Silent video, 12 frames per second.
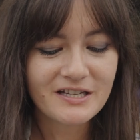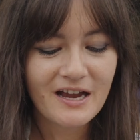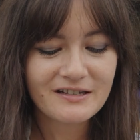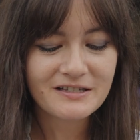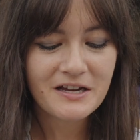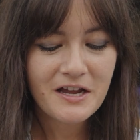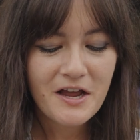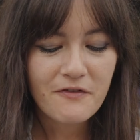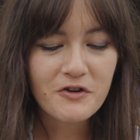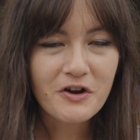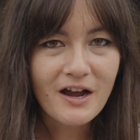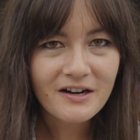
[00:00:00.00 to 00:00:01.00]
test.
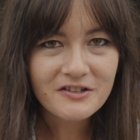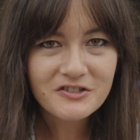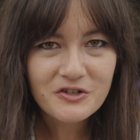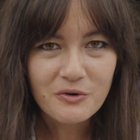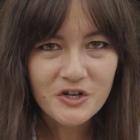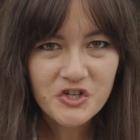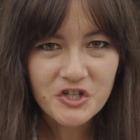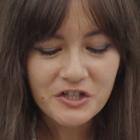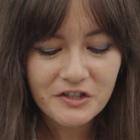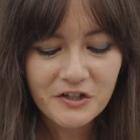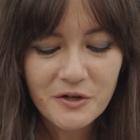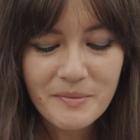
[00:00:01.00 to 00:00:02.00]
You kind of squish it
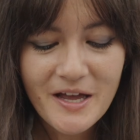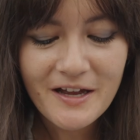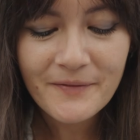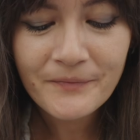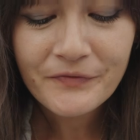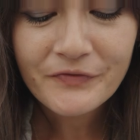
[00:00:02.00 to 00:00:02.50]
a little bit